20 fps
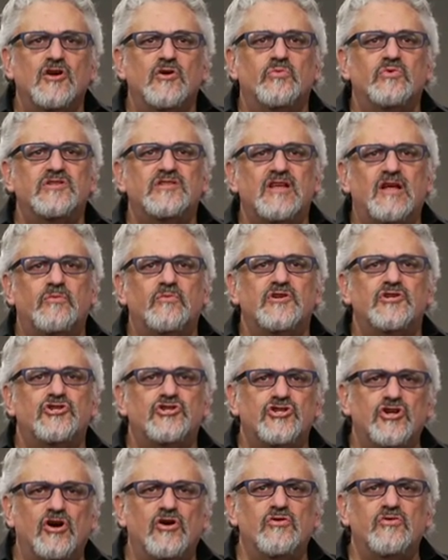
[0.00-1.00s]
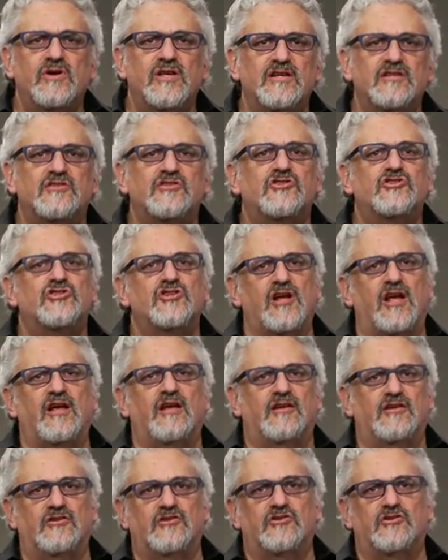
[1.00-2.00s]
was that we show his
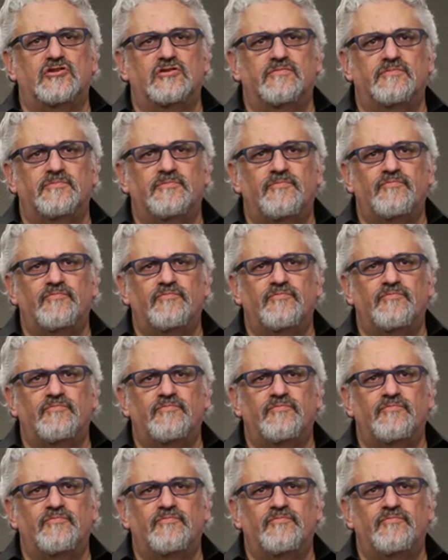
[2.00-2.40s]
change.